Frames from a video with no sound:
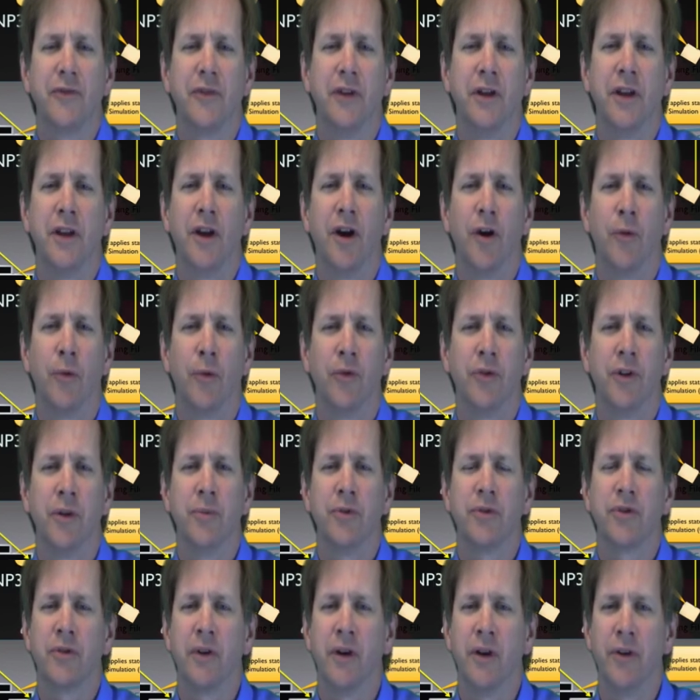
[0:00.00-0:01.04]
video, we'll
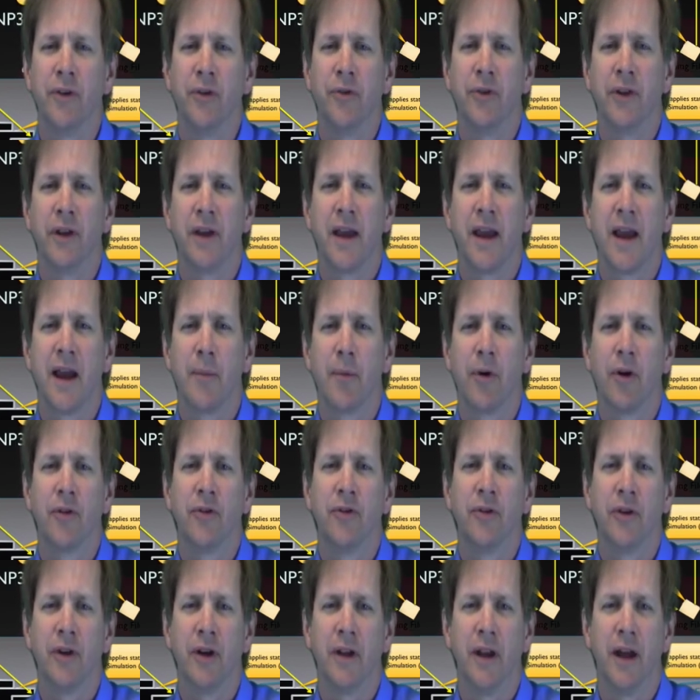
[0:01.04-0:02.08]
demonstrate using Hammer
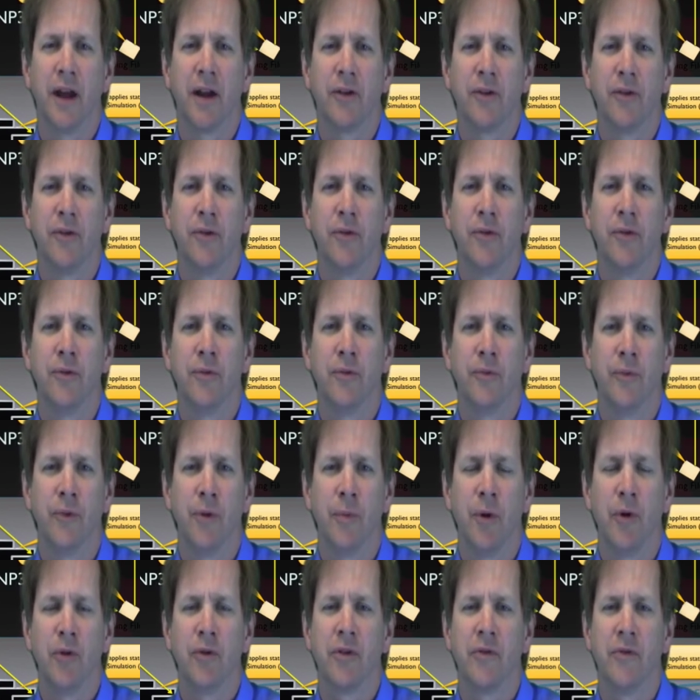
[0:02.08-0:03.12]
to connect to
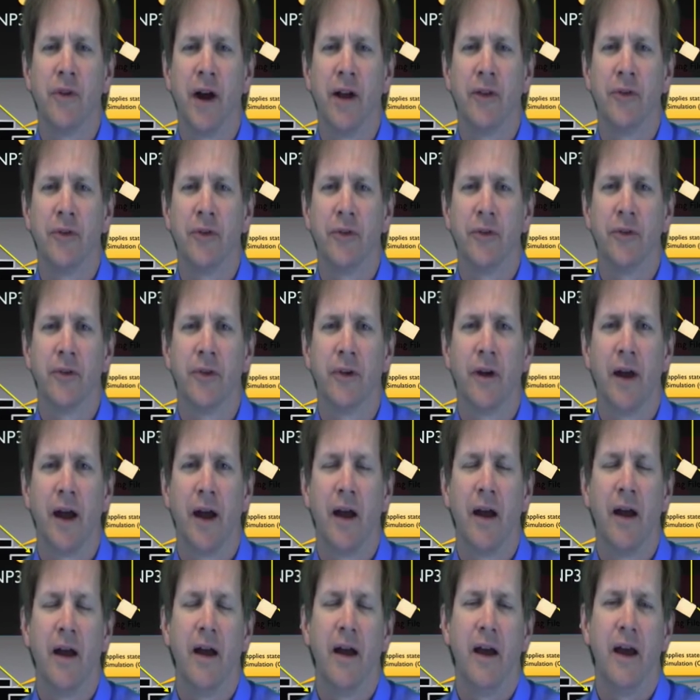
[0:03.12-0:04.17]
remote devices
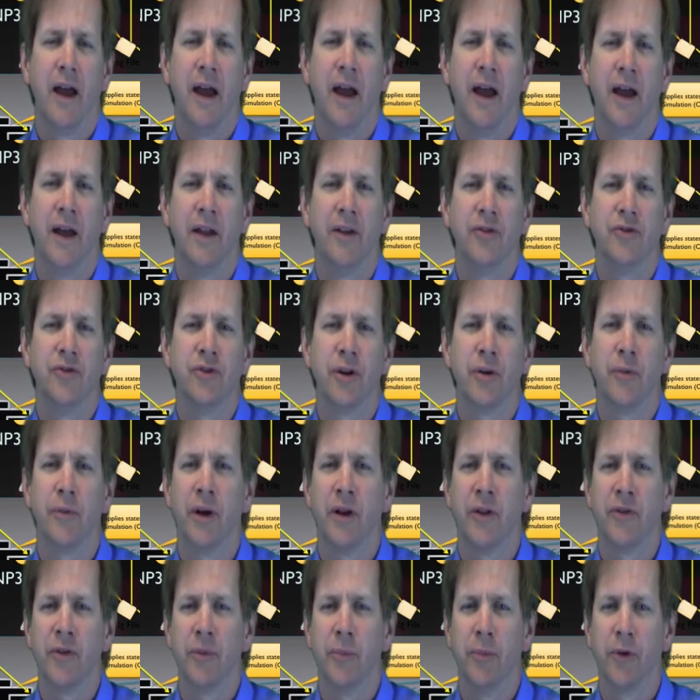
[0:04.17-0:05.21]
and
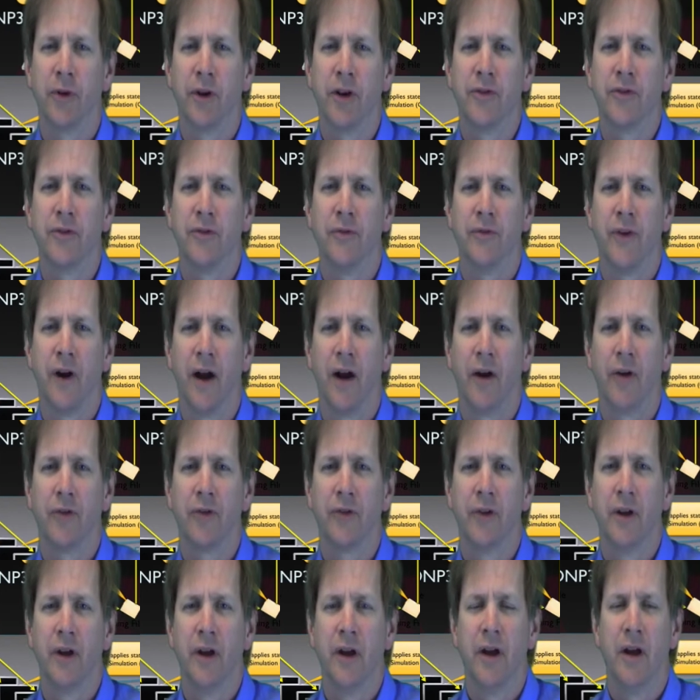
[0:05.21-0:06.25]
generate simulation
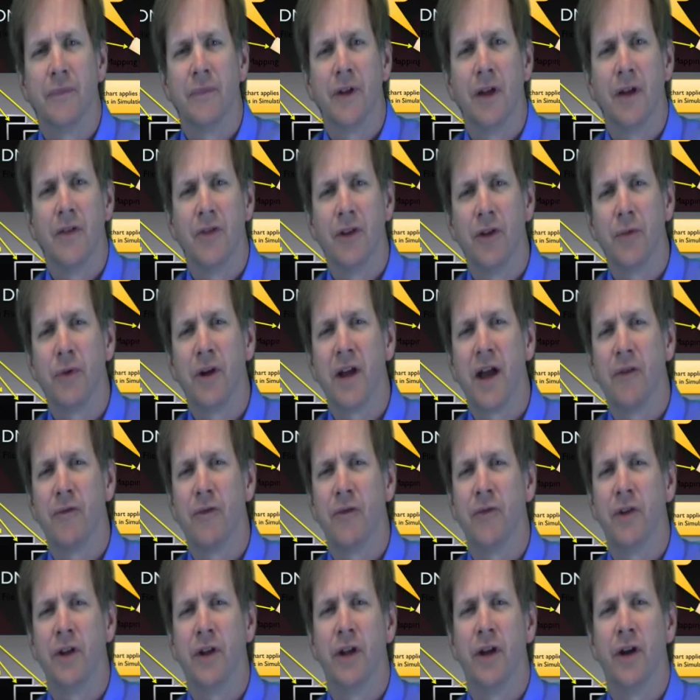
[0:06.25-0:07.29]
files. Then we have a
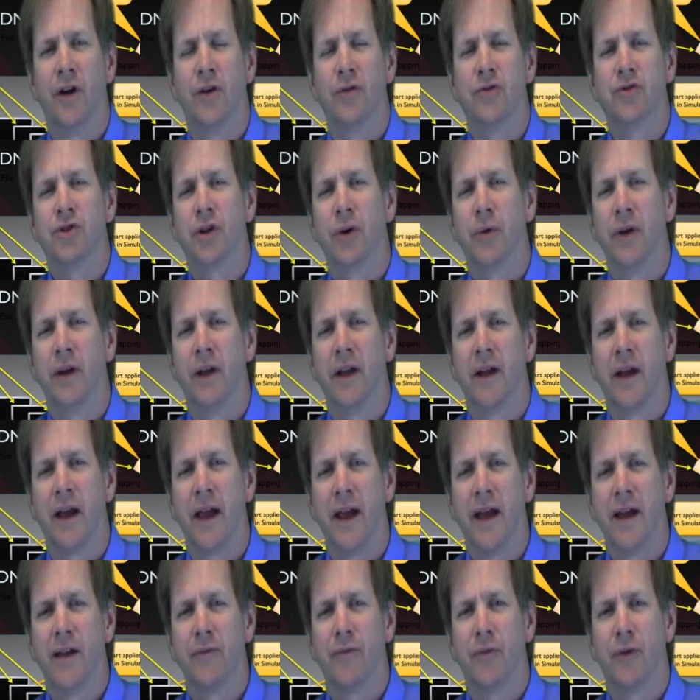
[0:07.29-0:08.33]
video showing
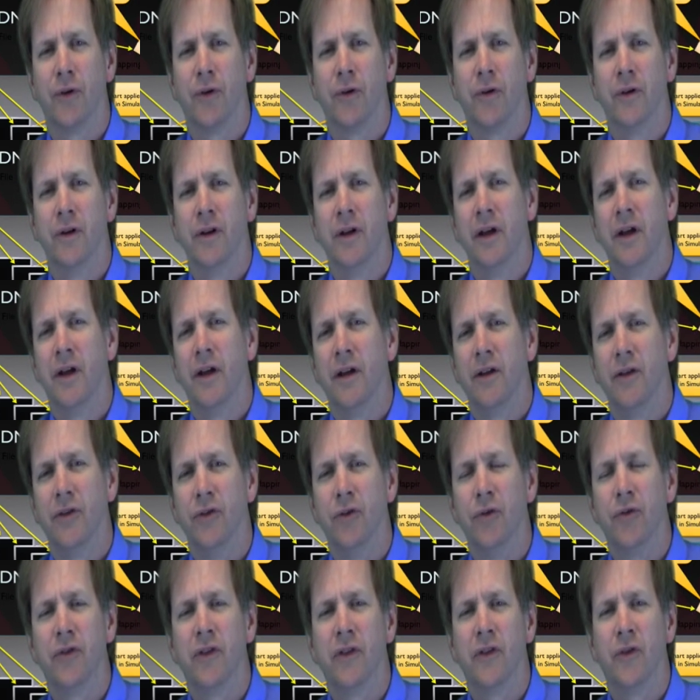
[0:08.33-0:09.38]
Anvil
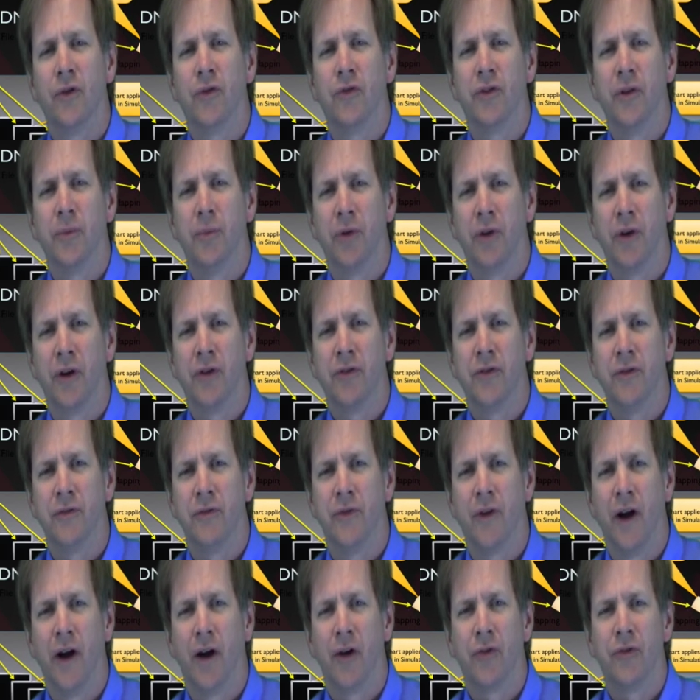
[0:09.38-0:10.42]
using those simulation
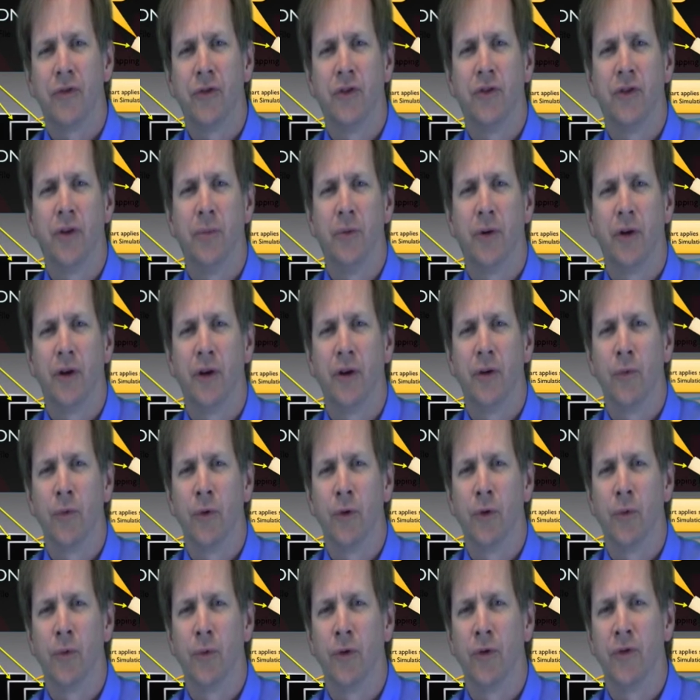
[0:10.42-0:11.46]
files to simulate
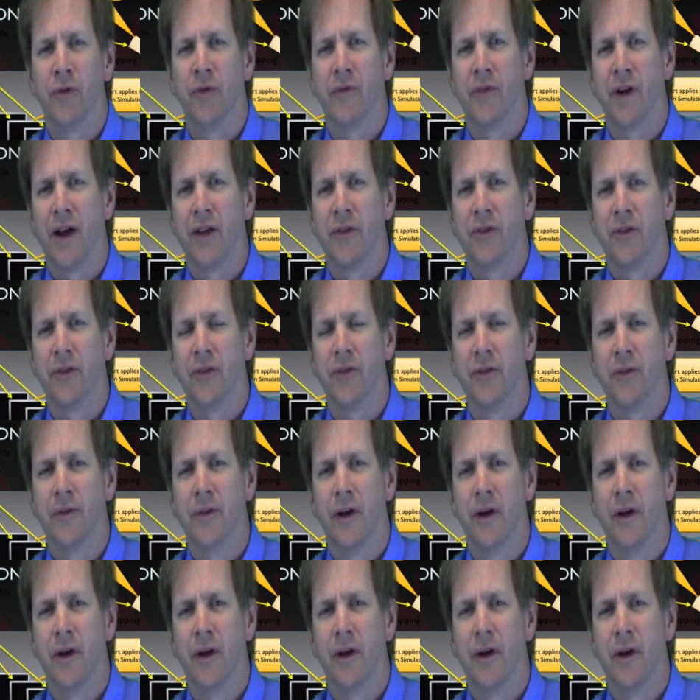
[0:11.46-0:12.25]
real-world devices.